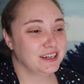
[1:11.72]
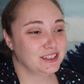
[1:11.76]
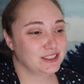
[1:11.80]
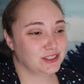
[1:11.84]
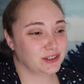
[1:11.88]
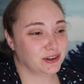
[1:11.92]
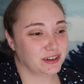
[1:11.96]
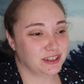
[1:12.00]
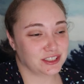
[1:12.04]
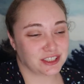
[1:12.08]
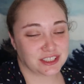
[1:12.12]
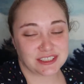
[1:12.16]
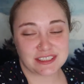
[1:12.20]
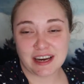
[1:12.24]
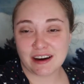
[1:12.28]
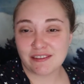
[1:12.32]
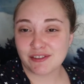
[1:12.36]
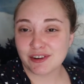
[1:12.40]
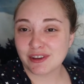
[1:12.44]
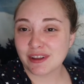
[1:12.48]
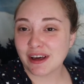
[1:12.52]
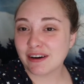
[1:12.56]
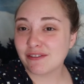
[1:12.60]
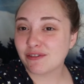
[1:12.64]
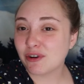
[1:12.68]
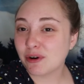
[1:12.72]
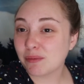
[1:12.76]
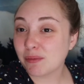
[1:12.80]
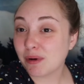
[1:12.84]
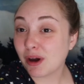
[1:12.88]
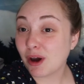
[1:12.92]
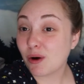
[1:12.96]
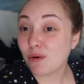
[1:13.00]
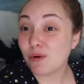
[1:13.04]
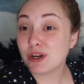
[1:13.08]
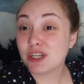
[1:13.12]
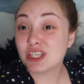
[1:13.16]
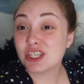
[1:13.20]
So he'll just have to do that for
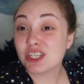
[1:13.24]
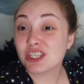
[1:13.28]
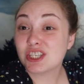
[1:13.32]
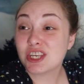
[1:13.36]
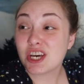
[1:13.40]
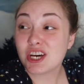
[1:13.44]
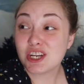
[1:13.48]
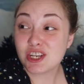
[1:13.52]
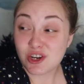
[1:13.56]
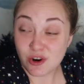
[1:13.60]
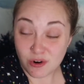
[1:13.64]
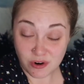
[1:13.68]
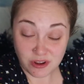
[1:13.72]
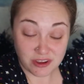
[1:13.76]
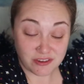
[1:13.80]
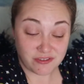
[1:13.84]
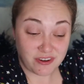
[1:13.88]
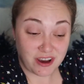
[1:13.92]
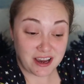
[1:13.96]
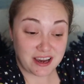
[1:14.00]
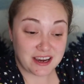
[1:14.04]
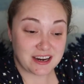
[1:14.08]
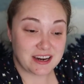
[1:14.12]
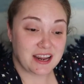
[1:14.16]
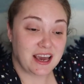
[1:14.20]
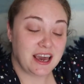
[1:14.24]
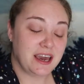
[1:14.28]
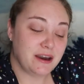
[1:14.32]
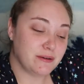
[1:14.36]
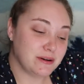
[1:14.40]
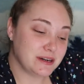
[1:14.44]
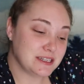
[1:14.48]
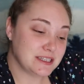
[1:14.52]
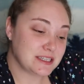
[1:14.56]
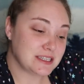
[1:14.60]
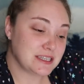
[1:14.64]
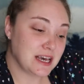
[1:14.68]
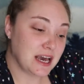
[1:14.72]
me, which is totally fine.
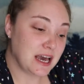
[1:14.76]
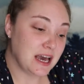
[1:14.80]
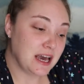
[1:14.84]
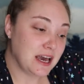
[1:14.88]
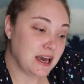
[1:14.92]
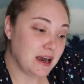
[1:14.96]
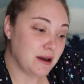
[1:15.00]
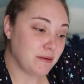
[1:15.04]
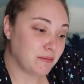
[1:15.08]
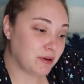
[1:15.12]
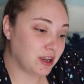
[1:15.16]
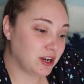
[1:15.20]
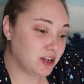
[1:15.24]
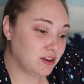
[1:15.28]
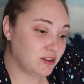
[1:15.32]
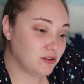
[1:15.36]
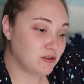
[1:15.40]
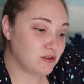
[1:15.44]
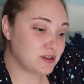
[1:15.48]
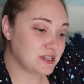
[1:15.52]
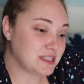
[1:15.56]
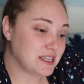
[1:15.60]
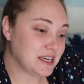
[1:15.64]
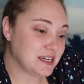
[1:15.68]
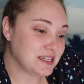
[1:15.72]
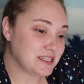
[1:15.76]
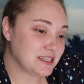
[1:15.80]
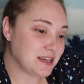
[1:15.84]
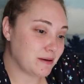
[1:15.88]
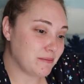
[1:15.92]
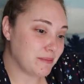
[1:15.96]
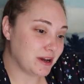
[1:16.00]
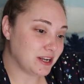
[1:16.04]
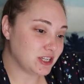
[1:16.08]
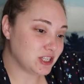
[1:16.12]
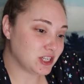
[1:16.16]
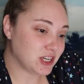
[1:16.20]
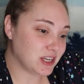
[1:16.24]
Anyways, I'm going to do those things I
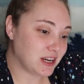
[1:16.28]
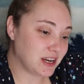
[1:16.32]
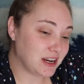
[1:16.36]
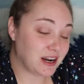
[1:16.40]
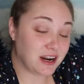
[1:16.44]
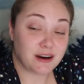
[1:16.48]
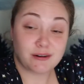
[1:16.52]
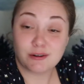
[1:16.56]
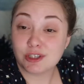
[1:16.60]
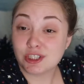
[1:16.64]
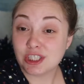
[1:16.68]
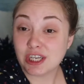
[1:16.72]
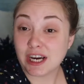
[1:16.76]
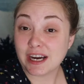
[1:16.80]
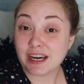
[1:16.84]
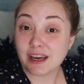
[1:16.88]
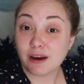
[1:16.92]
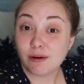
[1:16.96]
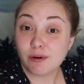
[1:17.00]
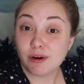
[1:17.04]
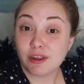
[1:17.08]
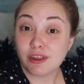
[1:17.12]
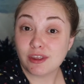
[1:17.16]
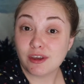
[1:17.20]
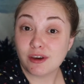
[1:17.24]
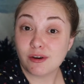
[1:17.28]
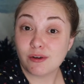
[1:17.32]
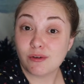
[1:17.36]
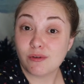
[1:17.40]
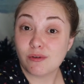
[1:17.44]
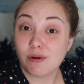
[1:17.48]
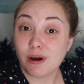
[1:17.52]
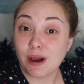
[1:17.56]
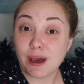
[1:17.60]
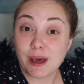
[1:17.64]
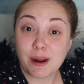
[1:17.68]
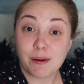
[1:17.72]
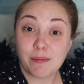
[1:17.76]
mentioned and I will check in with
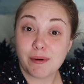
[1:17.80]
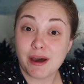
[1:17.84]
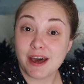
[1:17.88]
you in a